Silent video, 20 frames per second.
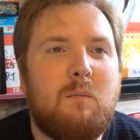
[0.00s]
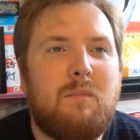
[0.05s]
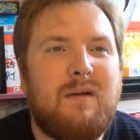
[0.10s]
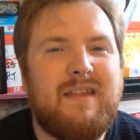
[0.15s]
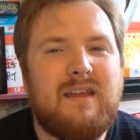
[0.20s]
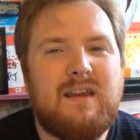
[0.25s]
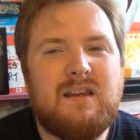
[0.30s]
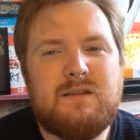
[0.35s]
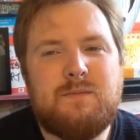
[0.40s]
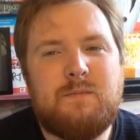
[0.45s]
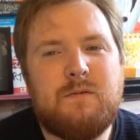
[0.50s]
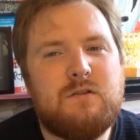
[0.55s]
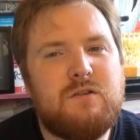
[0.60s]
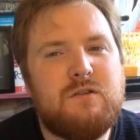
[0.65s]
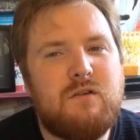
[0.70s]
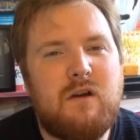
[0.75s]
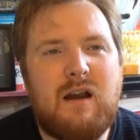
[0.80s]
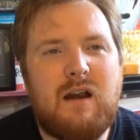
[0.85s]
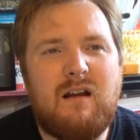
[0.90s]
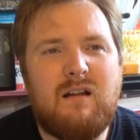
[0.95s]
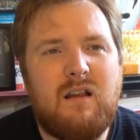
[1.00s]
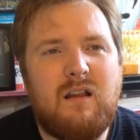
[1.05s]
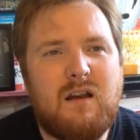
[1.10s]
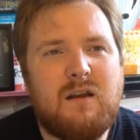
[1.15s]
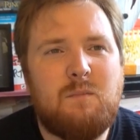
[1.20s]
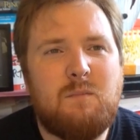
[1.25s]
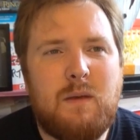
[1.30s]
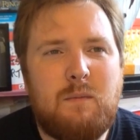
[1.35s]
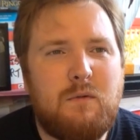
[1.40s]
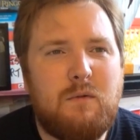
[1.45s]
but then I suppose there are a
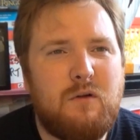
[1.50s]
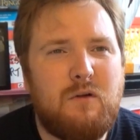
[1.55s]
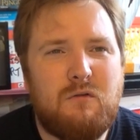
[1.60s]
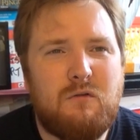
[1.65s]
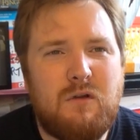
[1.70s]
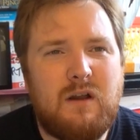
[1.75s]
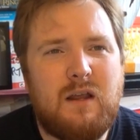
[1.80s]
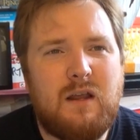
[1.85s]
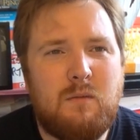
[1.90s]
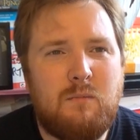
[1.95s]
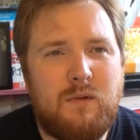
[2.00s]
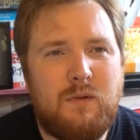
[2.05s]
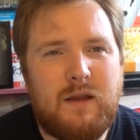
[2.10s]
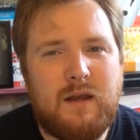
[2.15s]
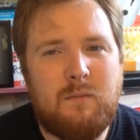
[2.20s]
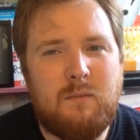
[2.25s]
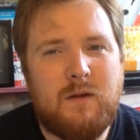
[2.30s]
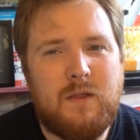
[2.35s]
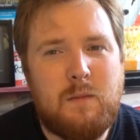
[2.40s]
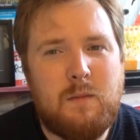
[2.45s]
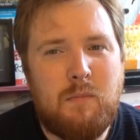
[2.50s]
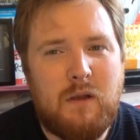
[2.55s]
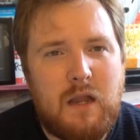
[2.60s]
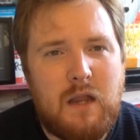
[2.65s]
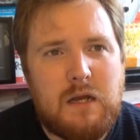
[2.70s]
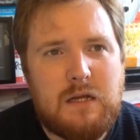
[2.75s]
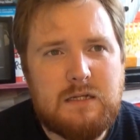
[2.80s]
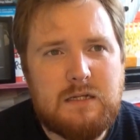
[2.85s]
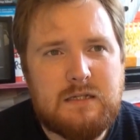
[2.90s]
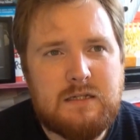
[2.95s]
lot of people who are really complaining about the
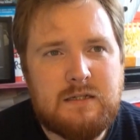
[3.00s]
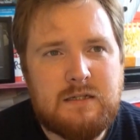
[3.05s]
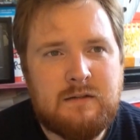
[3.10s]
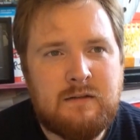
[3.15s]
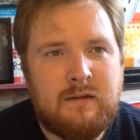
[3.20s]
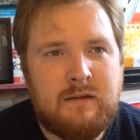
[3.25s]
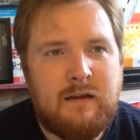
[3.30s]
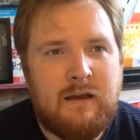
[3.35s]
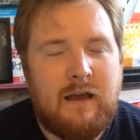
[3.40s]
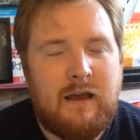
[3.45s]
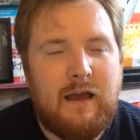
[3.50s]
plot,